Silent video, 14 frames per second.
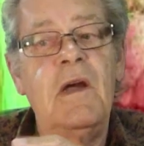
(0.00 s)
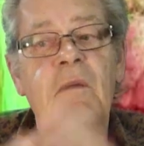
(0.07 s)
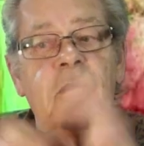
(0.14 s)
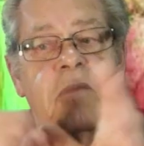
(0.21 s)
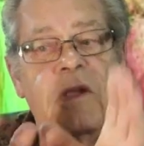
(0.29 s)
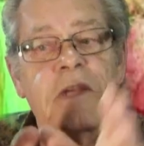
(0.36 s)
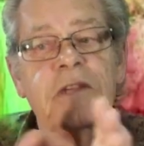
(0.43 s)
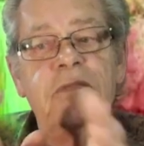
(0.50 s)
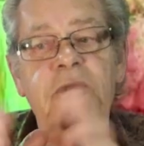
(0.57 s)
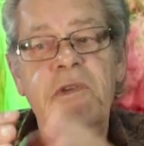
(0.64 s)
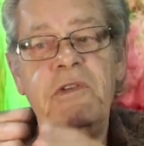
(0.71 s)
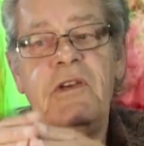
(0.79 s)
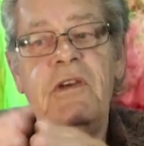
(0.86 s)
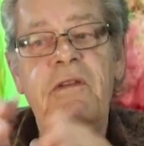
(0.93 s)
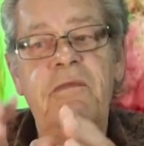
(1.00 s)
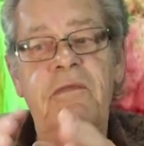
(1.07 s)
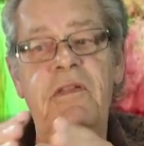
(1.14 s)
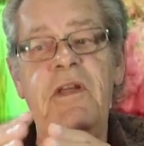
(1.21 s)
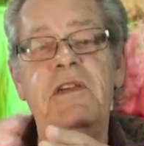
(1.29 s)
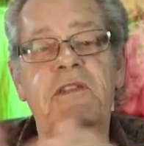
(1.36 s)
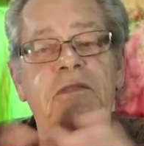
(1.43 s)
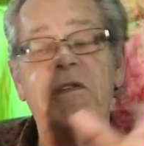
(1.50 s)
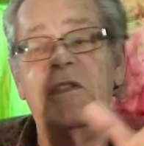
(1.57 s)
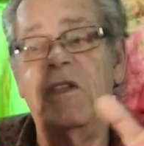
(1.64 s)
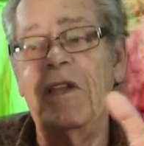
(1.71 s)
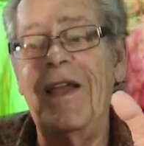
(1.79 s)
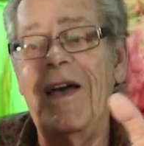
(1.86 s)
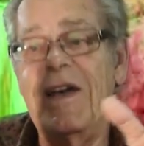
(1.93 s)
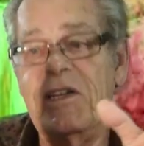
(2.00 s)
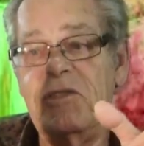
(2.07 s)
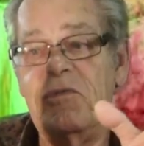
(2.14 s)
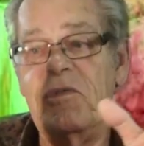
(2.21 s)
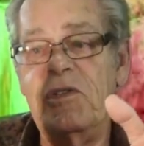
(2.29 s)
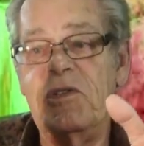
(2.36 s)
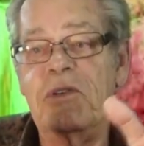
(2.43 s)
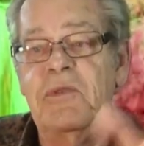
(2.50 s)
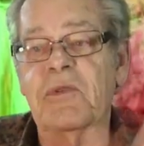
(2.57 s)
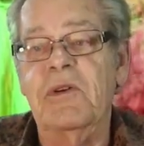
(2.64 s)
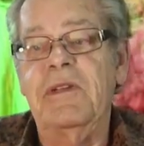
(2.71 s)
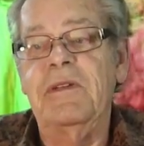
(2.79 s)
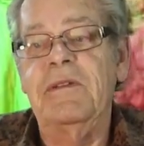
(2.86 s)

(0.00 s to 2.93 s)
please reserve this for the last resort.